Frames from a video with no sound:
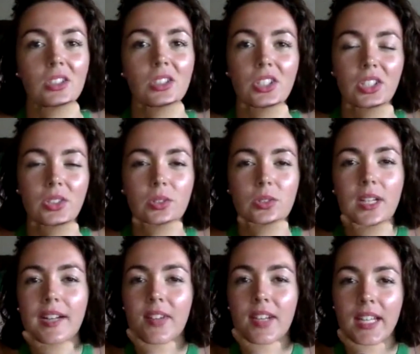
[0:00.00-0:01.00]
or do you
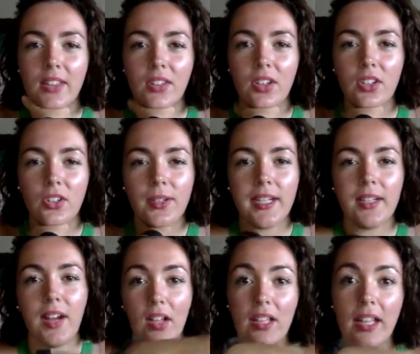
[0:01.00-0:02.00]
have any other creative
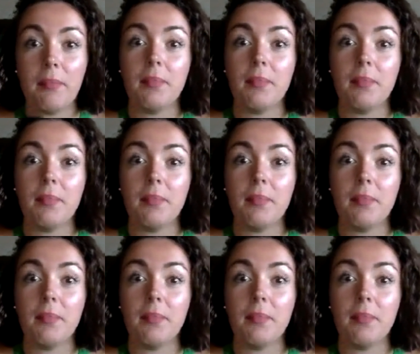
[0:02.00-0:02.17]
outlet?